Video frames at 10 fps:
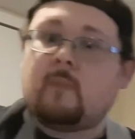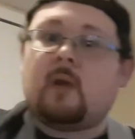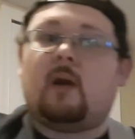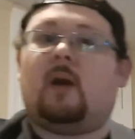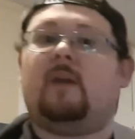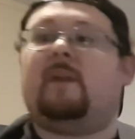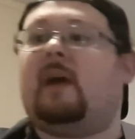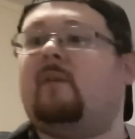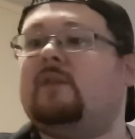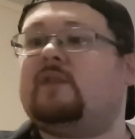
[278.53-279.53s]
All right, and
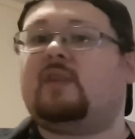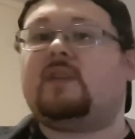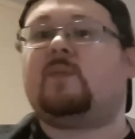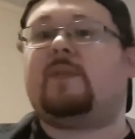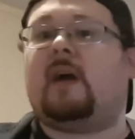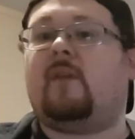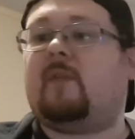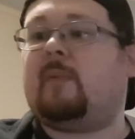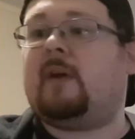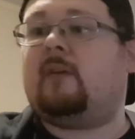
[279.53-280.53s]
that was just without
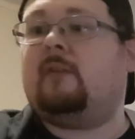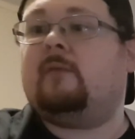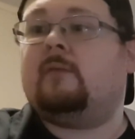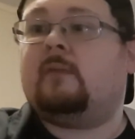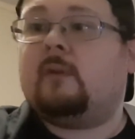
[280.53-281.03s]
the pedal.